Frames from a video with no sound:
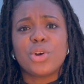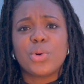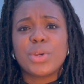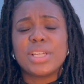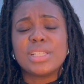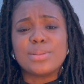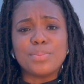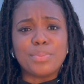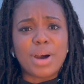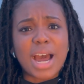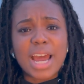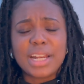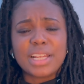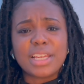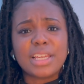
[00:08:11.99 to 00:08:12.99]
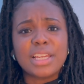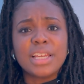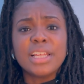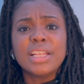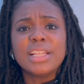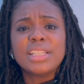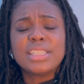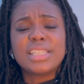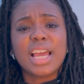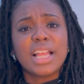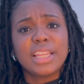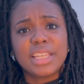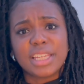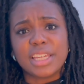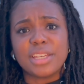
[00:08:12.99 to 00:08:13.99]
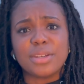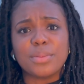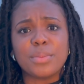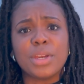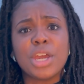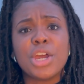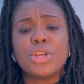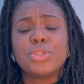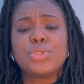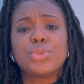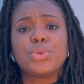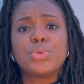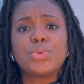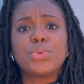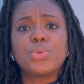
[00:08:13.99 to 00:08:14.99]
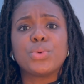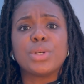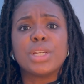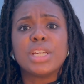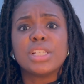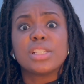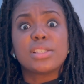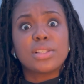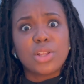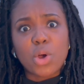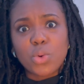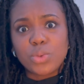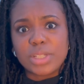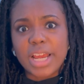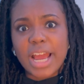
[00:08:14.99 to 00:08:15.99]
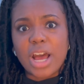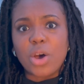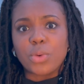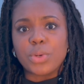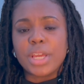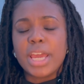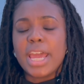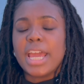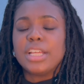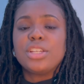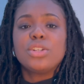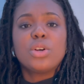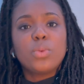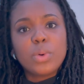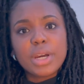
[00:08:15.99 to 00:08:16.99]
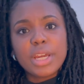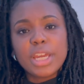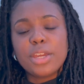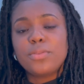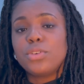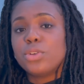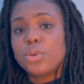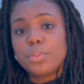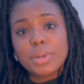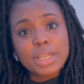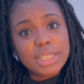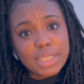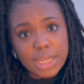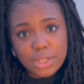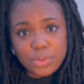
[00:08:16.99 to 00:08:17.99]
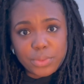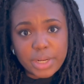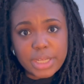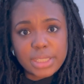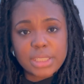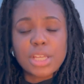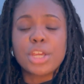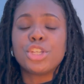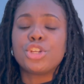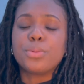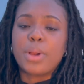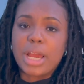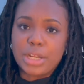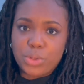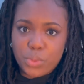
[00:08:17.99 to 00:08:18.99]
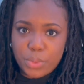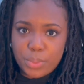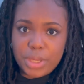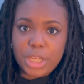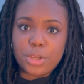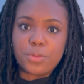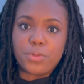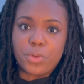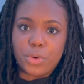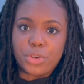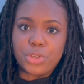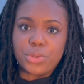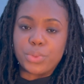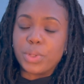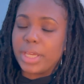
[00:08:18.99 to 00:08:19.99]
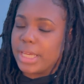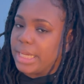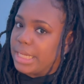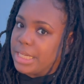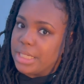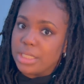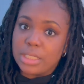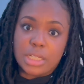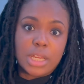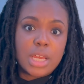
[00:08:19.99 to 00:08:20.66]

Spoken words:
his body telling him to slow down. And you know what? If you don't pick a day to rest, your body will pick it for you, and